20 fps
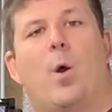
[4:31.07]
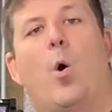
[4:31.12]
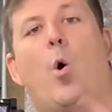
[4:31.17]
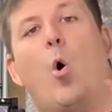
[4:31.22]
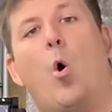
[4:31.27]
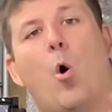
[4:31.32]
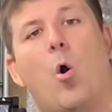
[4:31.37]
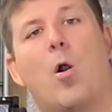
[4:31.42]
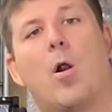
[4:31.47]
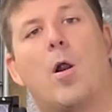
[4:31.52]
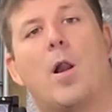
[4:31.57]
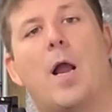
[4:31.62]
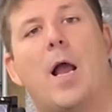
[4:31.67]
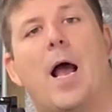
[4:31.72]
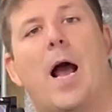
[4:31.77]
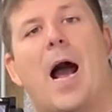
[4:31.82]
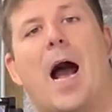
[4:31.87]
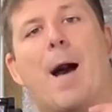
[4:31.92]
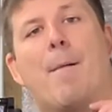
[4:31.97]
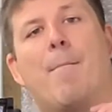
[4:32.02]

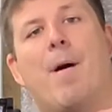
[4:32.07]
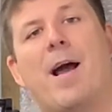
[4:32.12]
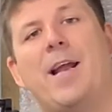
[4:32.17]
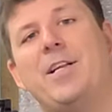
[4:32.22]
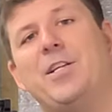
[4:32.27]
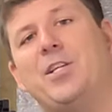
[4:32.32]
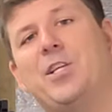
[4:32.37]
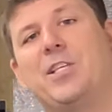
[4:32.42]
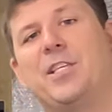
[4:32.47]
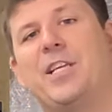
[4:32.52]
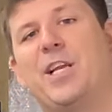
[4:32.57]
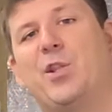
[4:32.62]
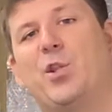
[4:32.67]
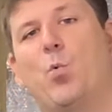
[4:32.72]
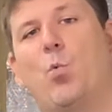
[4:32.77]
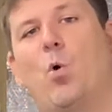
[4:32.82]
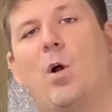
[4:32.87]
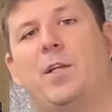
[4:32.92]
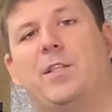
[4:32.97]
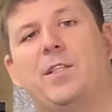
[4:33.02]
or I might just get
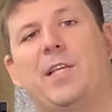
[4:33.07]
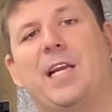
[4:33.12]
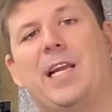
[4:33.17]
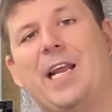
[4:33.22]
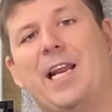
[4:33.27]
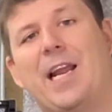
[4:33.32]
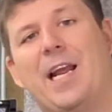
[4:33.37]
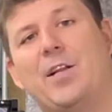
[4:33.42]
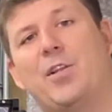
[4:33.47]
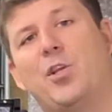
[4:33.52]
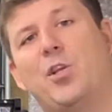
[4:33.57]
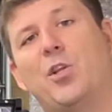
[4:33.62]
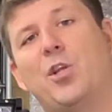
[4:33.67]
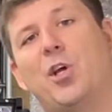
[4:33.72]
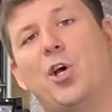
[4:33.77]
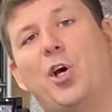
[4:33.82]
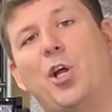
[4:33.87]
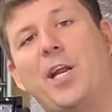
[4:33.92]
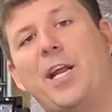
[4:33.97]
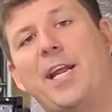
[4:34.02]
the ones that connect to
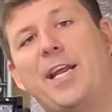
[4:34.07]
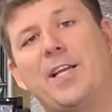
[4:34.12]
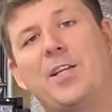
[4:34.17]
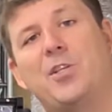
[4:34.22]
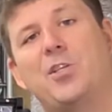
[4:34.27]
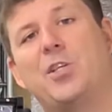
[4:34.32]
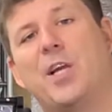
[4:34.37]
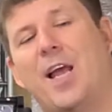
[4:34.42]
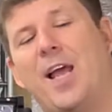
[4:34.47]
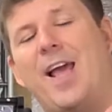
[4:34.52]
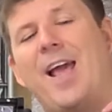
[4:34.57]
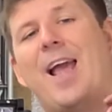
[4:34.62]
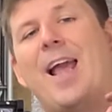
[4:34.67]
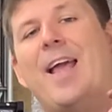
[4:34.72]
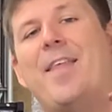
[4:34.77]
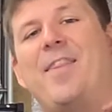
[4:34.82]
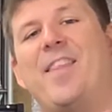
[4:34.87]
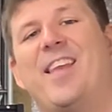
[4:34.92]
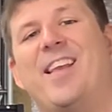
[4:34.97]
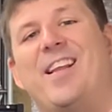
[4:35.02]
the hood hinge
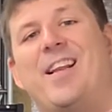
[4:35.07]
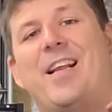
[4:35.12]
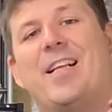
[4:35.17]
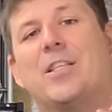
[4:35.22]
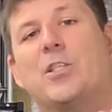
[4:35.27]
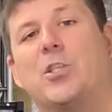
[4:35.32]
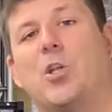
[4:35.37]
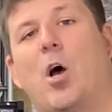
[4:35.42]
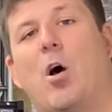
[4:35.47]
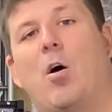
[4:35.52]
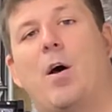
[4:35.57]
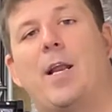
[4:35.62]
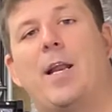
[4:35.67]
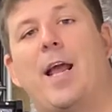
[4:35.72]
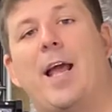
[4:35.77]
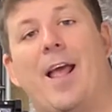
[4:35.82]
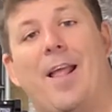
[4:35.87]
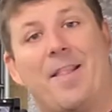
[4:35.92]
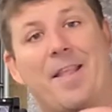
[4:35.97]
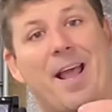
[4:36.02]
and then install
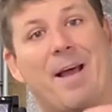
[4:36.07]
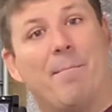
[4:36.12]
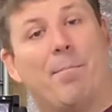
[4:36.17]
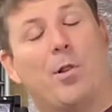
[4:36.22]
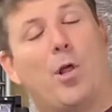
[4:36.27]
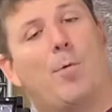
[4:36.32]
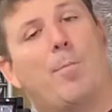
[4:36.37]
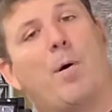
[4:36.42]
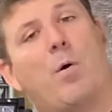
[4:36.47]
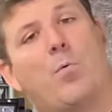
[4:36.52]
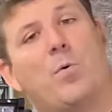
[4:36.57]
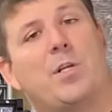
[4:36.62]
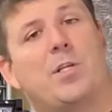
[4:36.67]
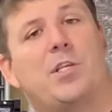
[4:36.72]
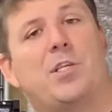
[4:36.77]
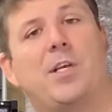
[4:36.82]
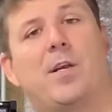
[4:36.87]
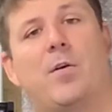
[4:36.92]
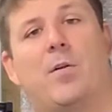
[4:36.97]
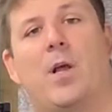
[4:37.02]
it down below my
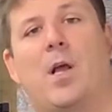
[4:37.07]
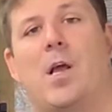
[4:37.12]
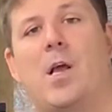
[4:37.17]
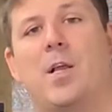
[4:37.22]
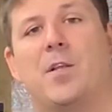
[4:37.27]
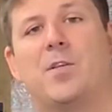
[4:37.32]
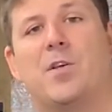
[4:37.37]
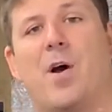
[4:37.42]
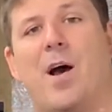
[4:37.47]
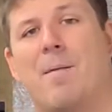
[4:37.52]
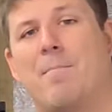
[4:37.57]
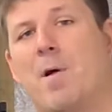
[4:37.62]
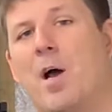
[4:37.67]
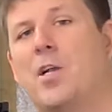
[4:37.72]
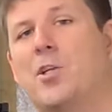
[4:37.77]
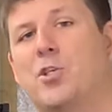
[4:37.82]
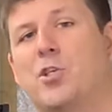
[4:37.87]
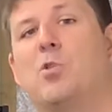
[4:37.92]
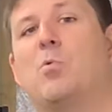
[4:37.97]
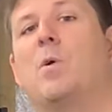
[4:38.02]
windshield. So I'm
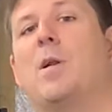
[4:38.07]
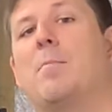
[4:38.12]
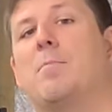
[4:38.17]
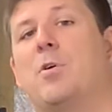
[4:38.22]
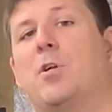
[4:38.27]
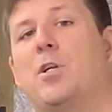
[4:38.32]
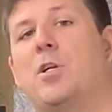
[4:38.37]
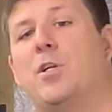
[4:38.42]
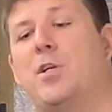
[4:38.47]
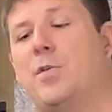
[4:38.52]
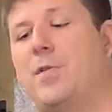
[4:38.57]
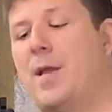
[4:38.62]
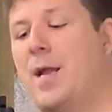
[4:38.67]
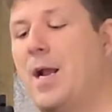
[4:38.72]
not sure what I'm going to do